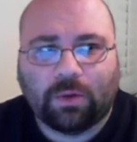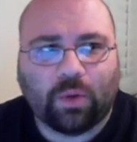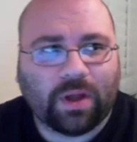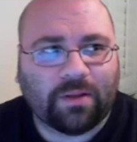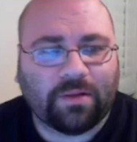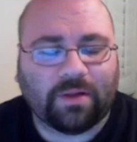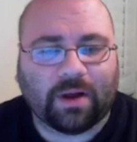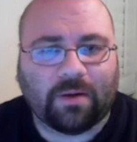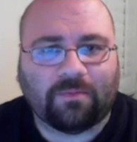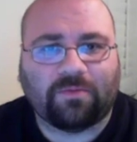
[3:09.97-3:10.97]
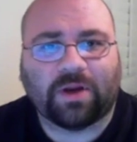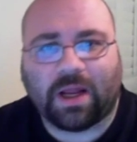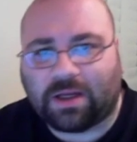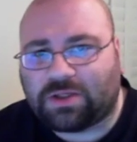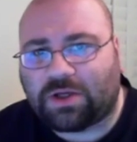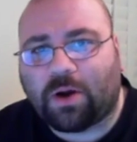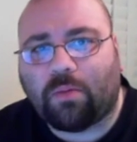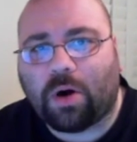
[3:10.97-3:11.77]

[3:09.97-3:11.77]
with Forgetting Sarah